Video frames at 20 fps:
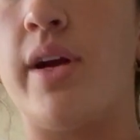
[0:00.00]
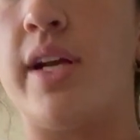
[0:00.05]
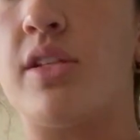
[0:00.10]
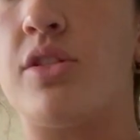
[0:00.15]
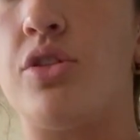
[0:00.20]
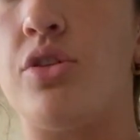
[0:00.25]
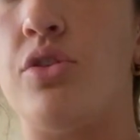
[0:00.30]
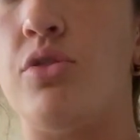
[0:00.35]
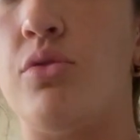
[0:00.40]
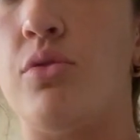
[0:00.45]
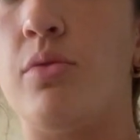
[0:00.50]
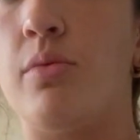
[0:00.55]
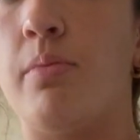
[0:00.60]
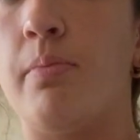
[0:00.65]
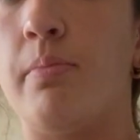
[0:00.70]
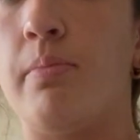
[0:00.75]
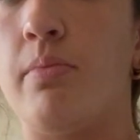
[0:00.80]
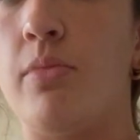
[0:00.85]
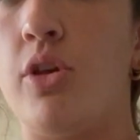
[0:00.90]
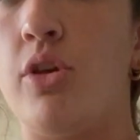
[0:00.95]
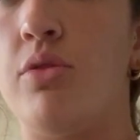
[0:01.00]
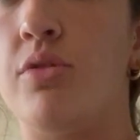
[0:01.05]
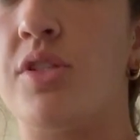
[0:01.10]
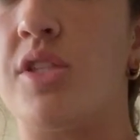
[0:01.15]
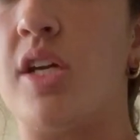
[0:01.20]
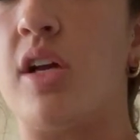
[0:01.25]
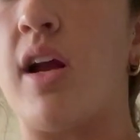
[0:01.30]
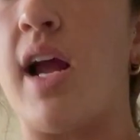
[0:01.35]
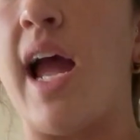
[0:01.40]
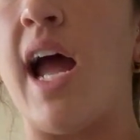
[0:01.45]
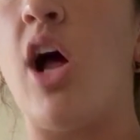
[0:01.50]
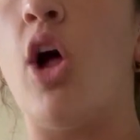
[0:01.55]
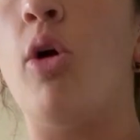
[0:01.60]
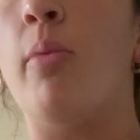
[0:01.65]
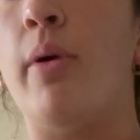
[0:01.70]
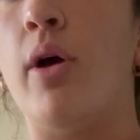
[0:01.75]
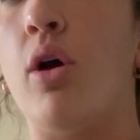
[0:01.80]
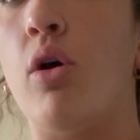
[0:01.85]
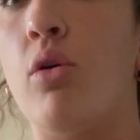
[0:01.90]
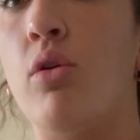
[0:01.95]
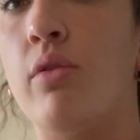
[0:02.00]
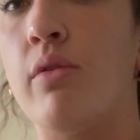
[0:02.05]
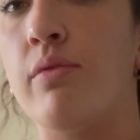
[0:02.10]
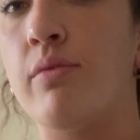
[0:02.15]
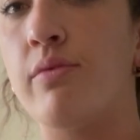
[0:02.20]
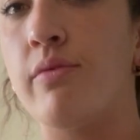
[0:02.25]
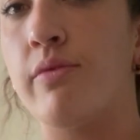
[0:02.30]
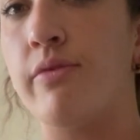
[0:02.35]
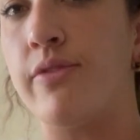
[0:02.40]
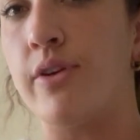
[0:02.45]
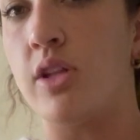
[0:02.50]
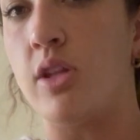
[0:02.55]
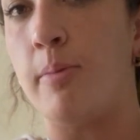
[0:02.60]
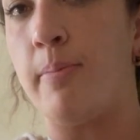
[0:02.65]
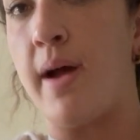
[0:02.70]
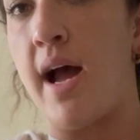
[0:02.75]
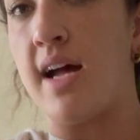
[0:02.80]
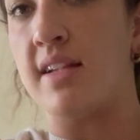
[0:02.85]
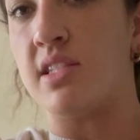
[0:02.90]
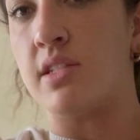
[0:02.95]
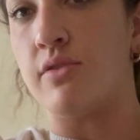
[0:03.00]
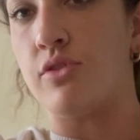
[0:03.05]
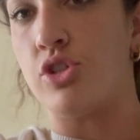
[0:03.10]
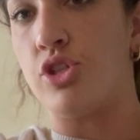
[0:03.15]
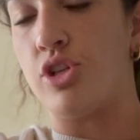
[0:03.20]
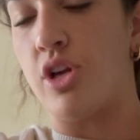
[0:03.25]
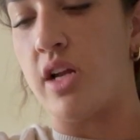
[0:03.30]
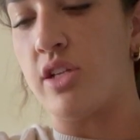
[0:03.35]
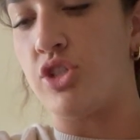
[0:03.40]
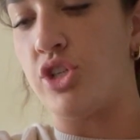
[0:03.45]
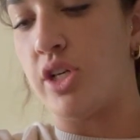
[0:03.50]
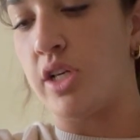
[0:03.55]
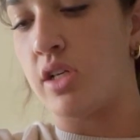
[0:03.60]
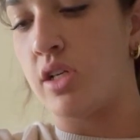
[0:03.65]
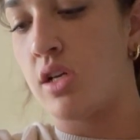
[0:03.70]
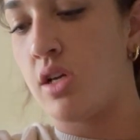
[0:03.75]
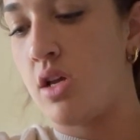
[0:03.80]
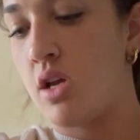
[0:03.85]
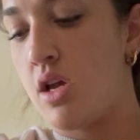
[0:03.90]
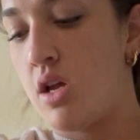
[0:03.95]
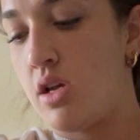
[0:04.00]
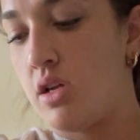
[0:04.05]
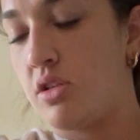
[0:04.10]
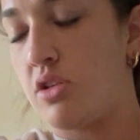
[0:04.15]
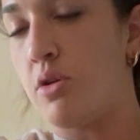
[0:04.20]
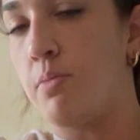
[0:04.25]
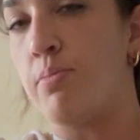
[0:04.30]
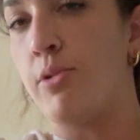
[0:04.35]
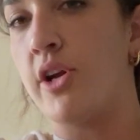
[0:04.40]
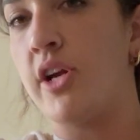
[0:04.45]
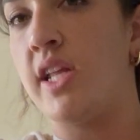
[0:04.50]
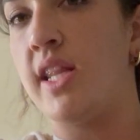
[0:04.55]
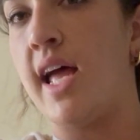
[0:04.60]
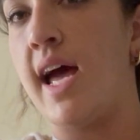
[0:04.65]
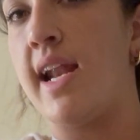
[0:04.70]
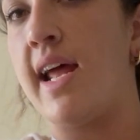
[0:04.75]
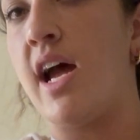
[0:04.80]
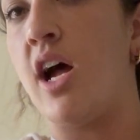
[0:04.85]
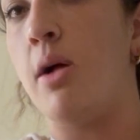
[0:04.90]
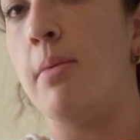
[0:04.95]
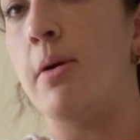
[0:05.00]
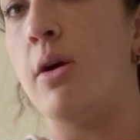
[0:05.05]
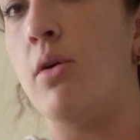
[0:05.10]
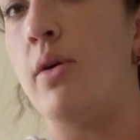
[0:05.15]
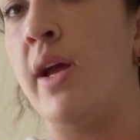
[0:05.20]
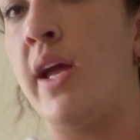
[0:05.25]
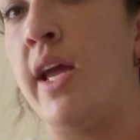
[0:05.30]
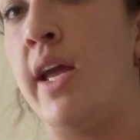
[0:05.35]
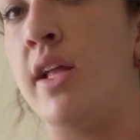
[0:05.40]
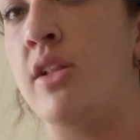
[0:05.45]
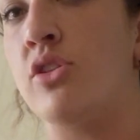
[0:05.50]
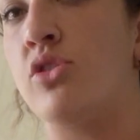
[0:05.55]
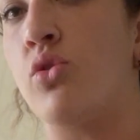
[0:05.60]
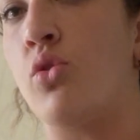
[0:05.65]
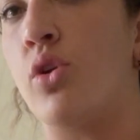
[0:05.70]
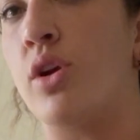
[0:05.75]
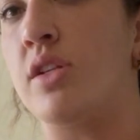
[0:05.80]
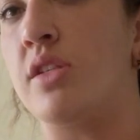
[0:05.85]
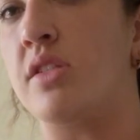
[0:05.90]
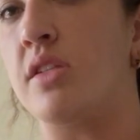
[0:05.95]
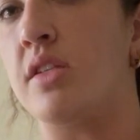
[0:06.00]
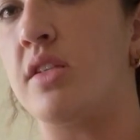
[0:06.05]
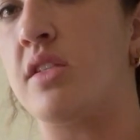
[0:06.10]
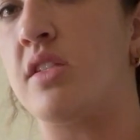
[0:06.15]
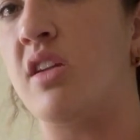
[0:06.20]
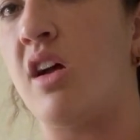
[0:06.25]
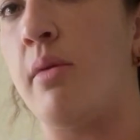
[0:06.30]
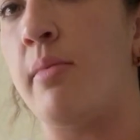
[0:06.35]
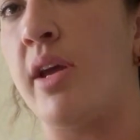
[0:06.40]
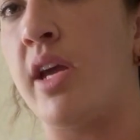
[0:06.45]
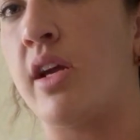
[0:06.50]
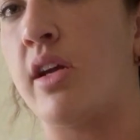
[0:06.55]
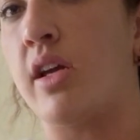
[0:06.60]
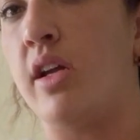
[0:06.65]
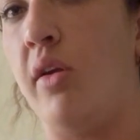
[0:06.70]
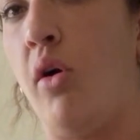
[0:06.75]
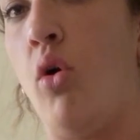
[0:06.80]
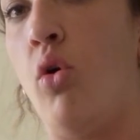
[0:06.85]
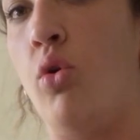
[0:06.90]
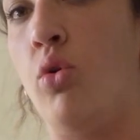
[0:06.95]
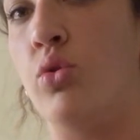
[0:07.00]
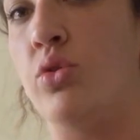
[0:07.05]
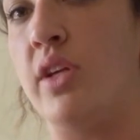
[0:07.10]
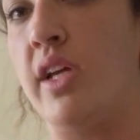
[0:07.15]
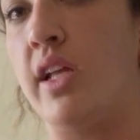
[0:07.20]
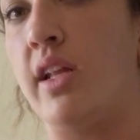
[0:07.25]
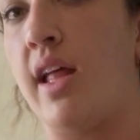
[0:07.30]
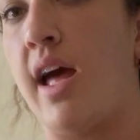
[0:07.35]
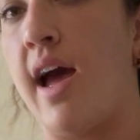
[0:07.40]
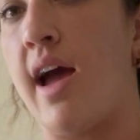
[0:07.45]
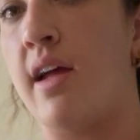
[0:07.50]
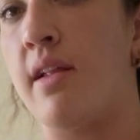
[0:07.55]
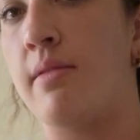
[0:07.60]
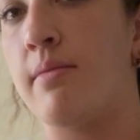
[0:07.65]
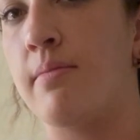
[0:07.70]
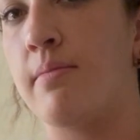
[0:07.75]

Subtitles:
to use their elbow for the passive stretching. So bringing that elbow in towards the stomach and holding that.